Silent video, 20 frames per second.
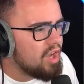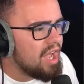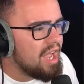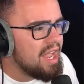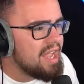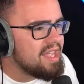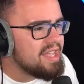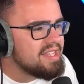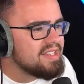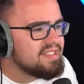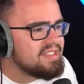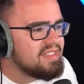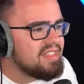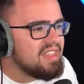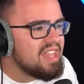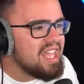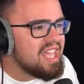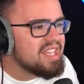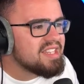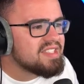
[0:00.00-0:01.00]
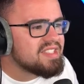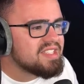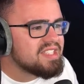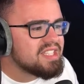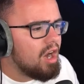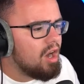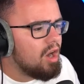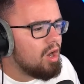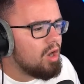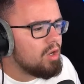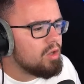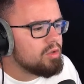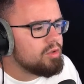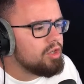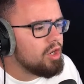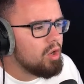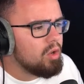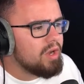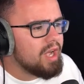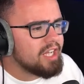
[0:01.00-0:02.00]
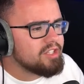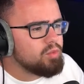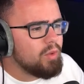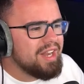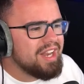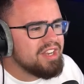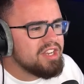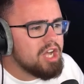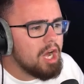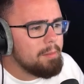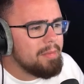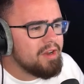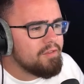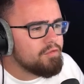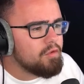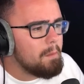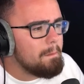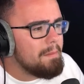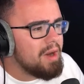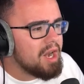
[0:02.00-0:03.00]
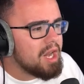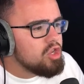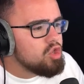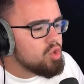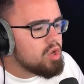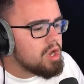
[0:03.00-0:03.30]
heck is this? Oh, no, guys, we didn't come here for money. You